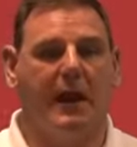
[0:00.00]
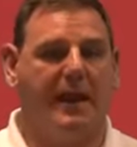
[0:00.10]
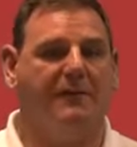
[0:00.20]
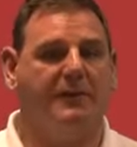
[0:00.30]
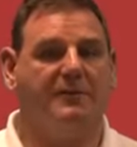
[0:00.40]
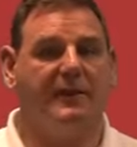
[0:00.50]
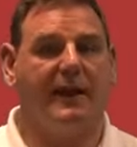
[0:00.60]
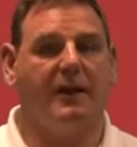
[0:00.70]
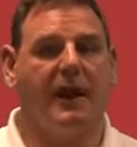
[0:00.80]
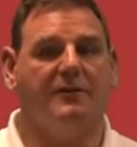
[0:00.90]
If an
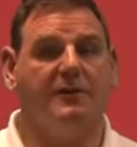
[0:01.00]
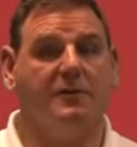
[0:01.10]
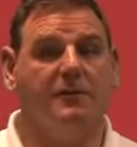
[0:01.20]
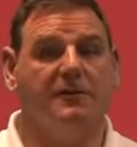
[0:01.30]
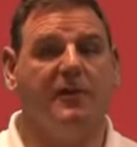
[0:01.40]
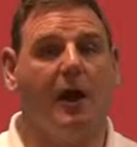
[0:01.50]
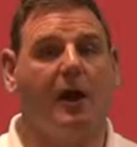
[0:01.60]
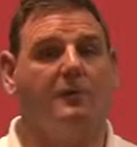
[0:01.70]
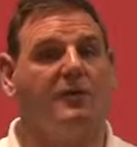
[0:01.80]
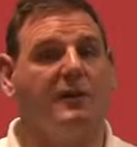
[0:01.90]
attacker has enough
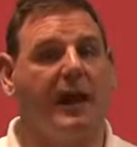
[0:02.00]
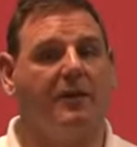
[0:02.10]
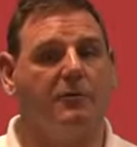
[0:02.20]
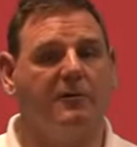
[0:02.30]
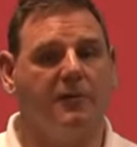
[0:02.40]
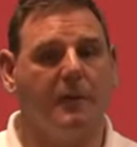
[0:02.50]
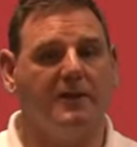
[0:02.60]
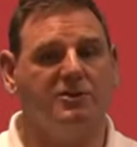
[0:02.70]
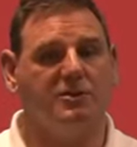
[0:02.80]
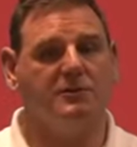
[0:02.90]
time to gather
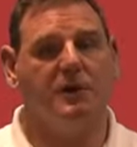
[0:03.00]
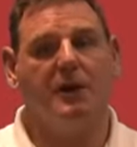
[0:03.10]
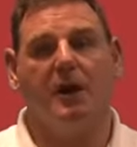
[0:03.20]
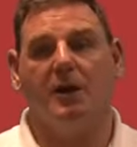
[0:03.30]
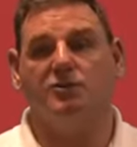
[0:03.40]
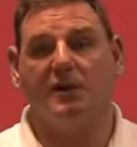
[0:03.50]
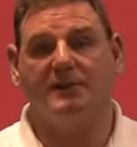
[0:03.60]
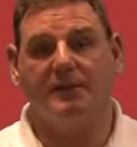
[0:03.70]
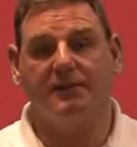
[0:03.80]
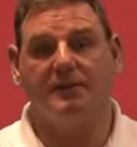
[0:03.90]
information and try
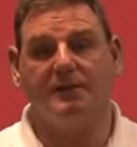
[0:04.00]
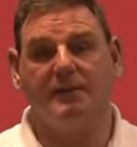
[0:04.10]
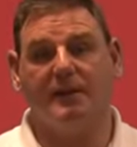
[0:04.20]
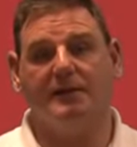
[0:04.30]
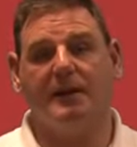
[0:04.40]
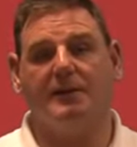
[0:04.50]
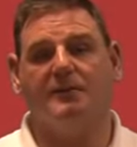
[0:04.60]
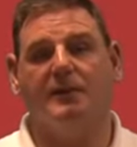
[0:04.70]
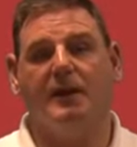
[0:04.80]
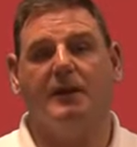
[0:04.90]
different
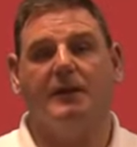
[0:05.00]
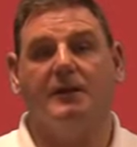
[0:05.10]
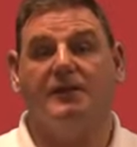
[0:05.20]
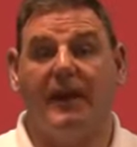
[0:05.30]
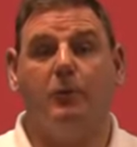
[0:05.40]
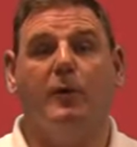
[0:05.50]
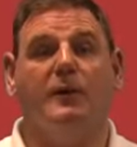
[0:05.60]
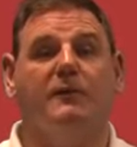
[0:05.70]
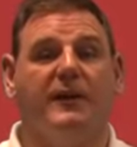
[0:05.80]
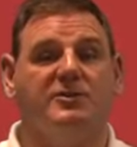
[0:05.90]
techniques, they will
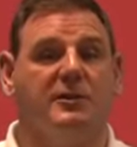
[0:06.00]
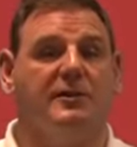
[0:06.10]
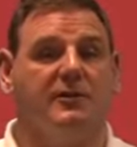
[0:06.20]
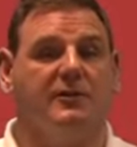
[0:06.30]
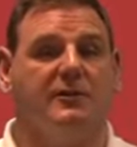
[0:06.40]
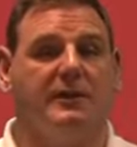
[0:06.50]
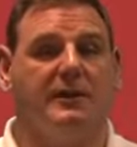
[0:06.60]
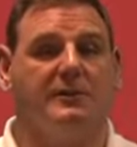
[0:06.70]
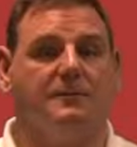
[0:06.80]
eventually succeed.